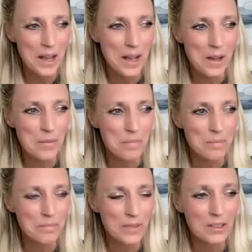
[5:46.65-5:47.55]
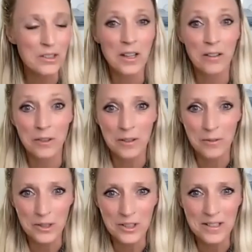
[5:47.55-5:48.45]
Um, Discovery of
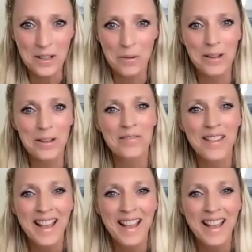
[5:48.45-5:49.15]
Witches. There we go.